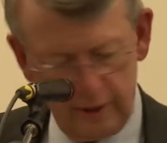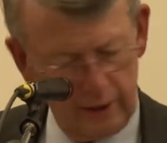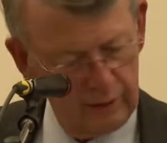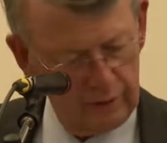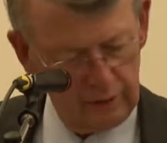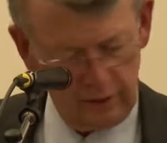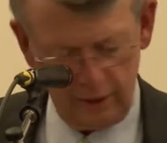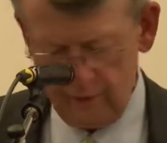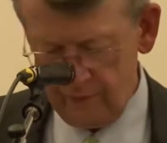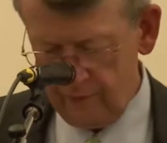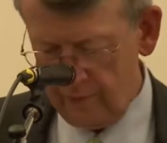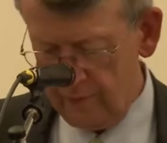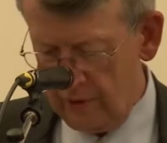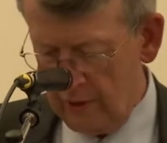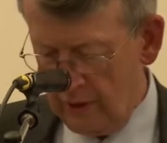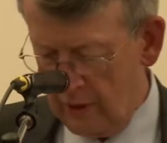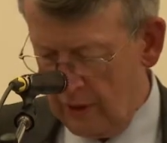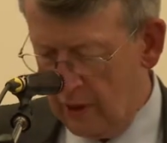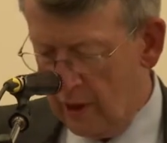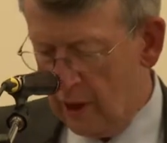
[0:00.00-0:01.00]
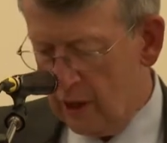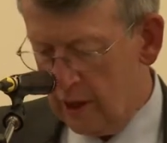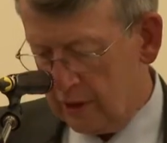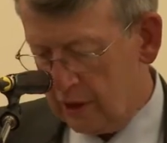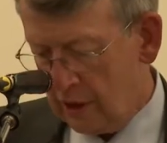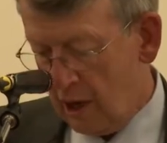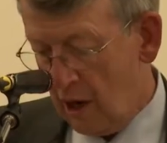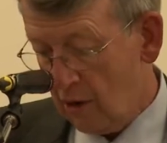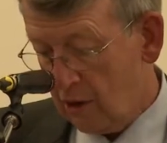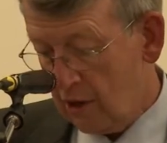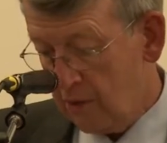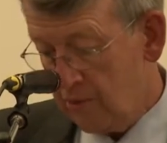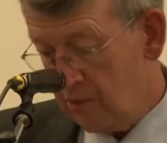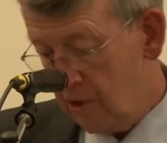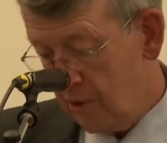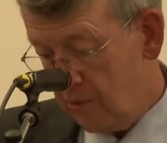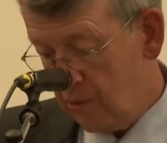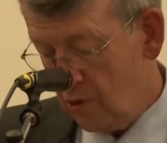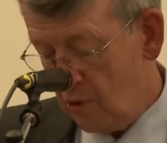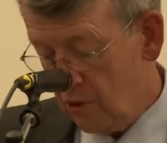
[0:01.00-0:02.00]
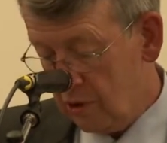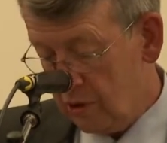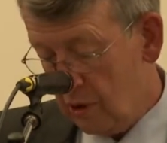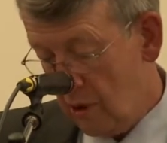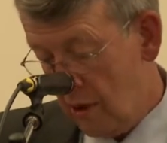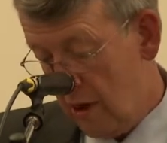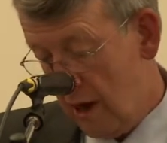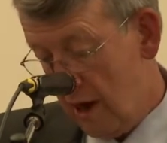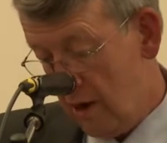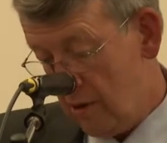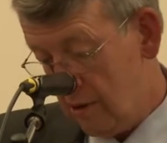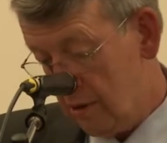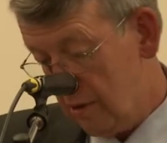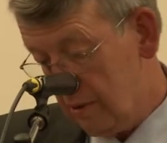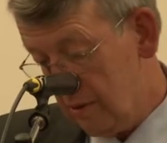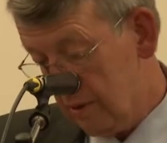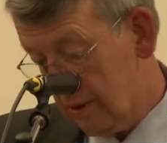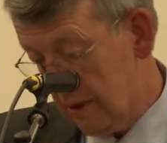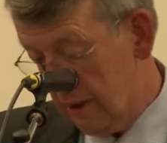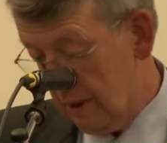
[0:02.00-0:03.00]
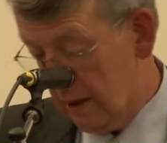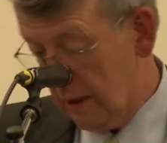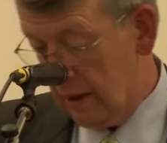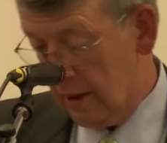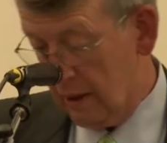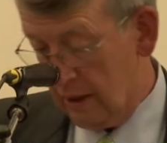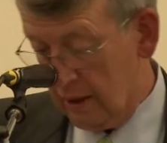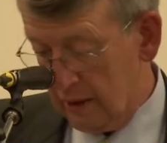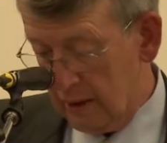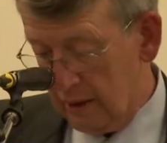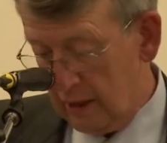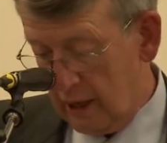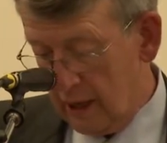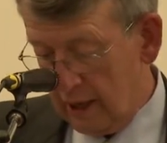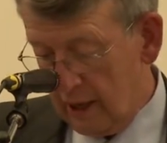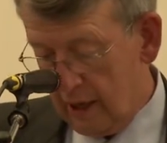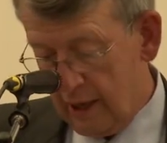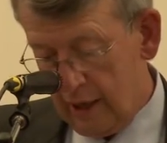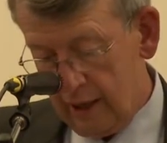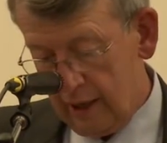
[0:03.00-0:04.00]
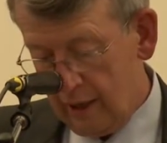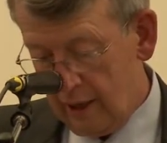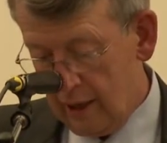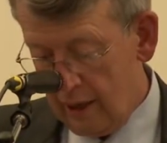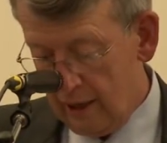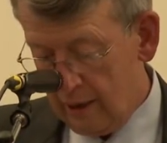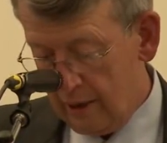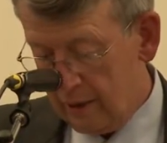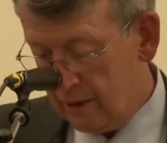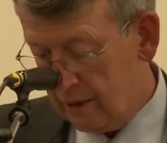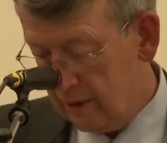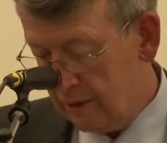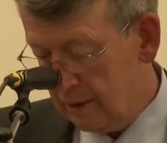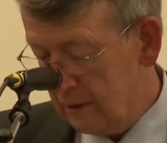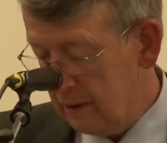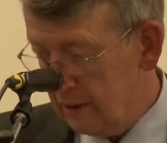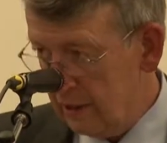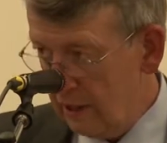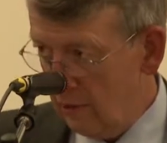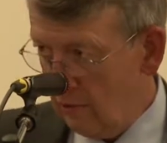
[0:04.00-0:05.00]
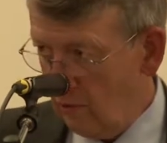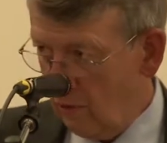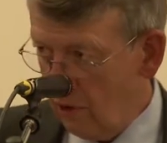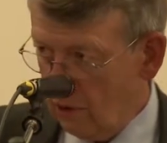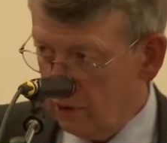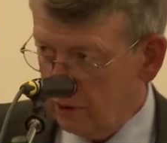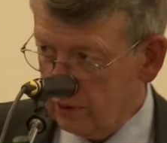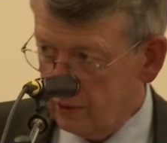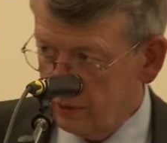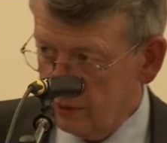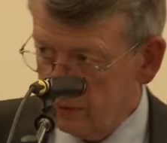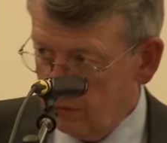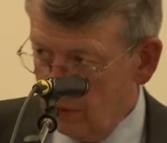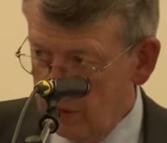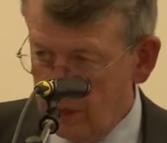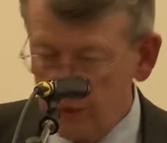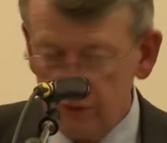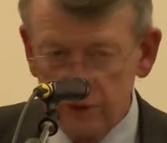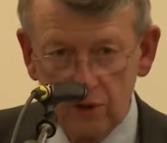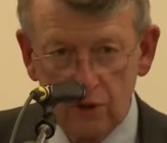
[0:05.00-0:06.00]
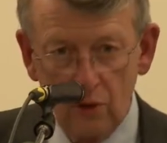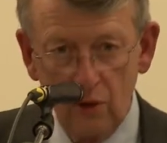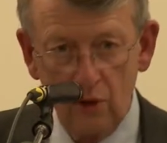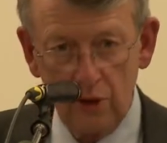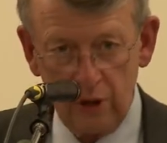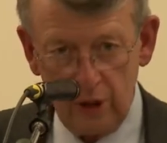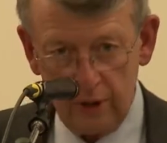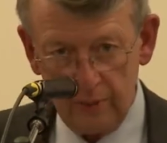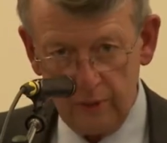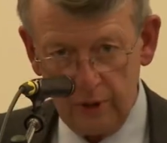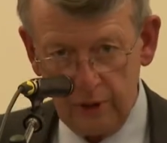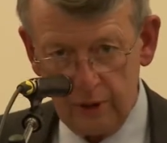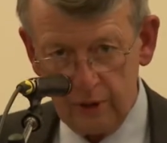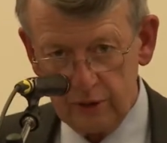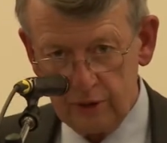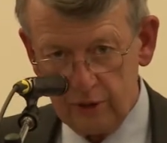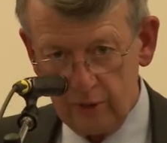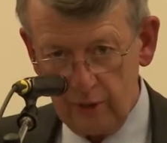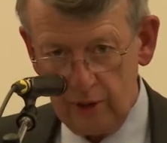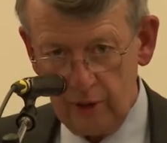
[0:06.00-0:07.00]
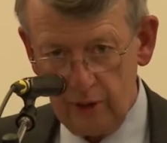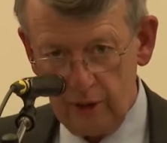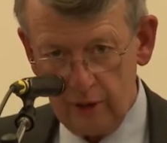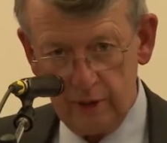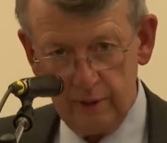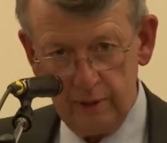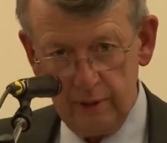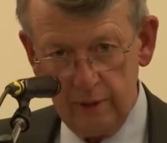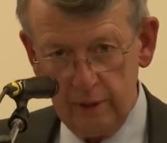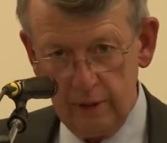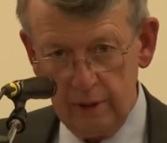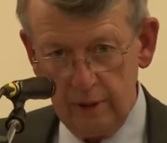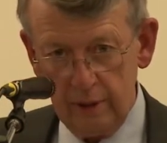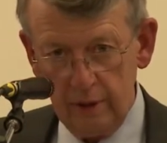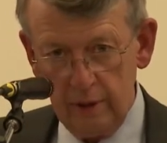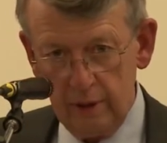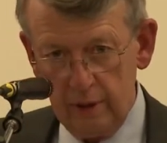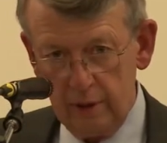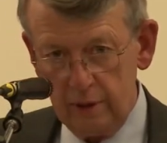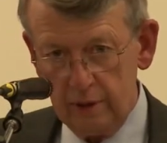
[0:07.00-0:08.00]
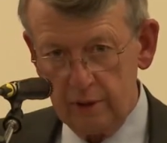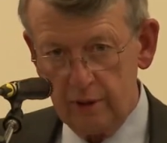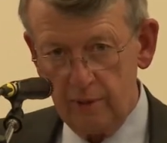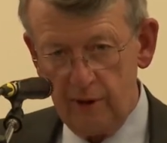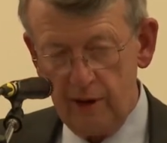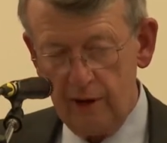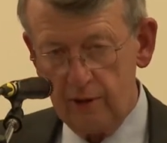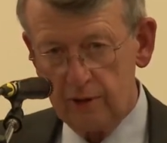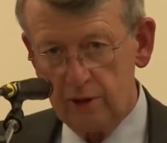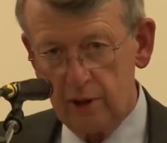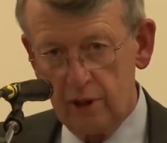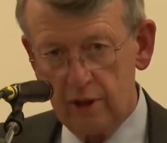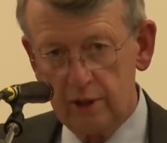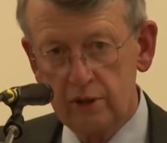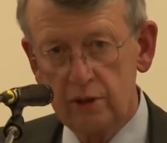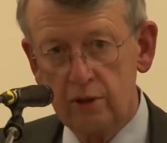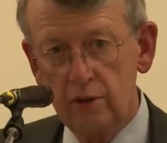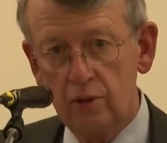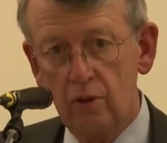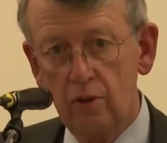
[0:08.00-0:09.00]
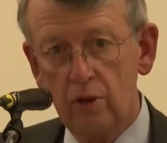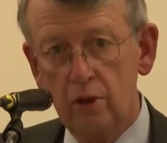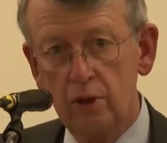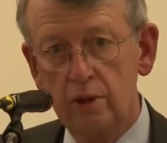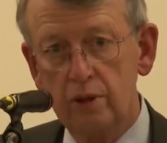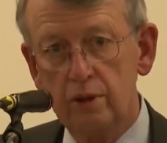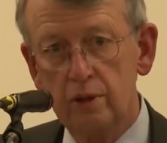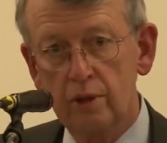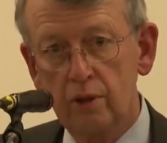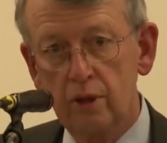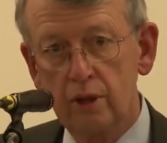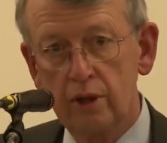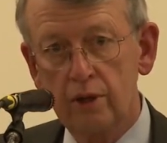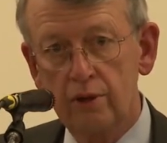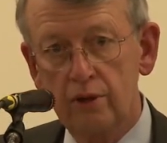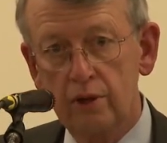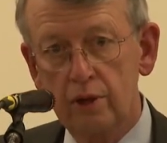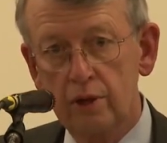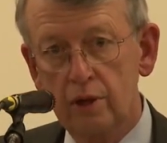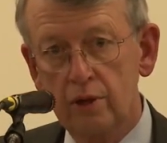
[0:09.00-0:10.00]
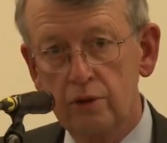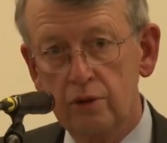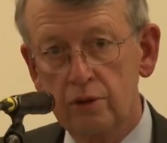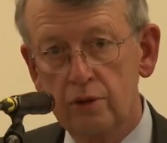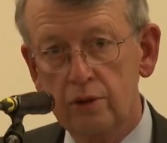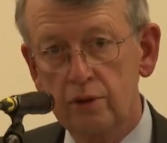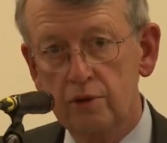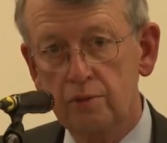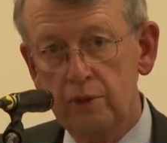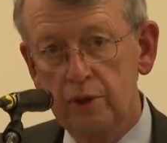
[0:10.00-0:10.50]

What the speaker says: they would give a talk, and people would turn out, and yada, yada, yada, and that worked when I was growing up, because we had the Paul Tillichs of the world and the great theologians.